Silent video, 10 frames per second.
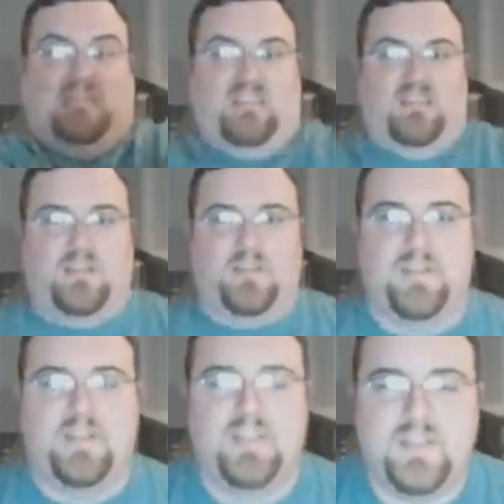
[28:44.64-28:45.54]

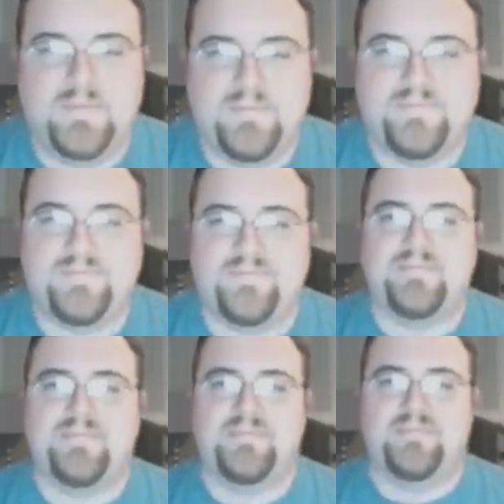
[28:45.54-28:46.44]

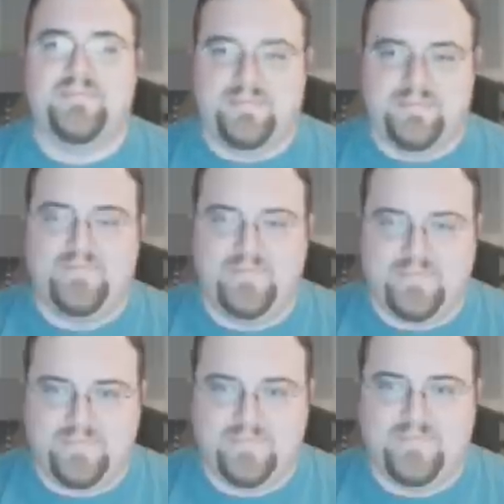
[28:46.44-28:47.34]

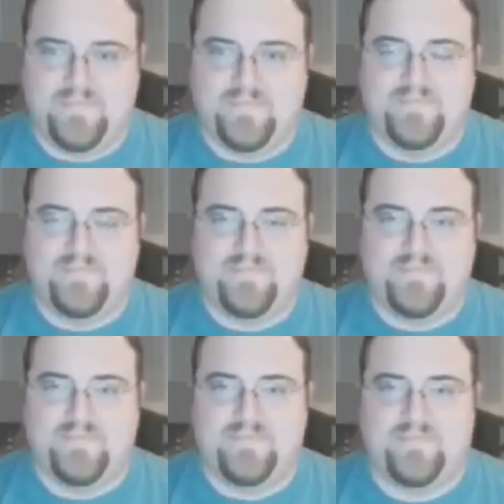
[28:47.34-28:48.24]

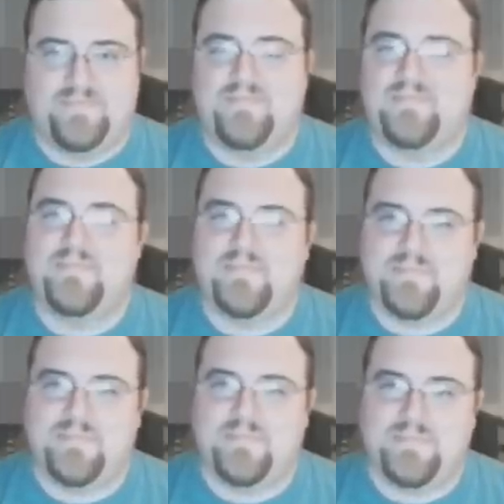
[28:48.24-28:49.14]

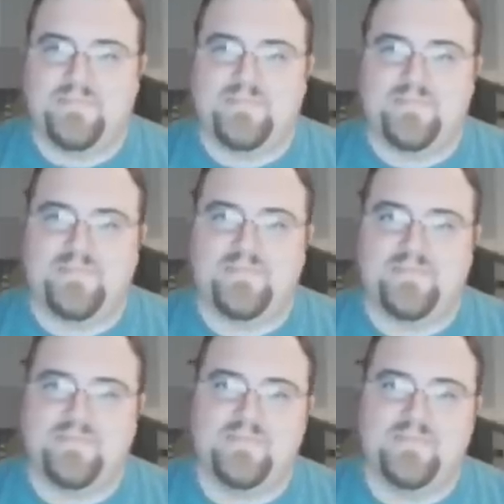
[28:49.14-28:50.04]

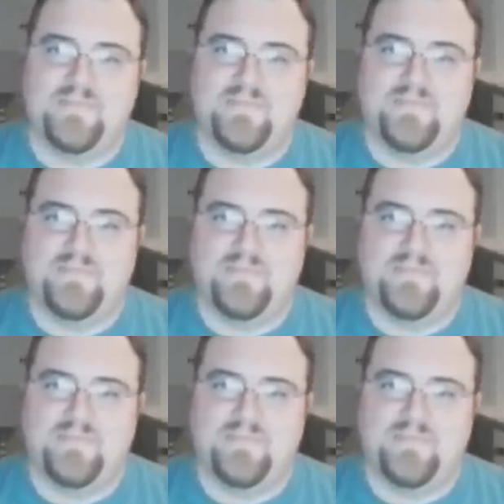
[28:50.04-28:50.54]
(not speaking)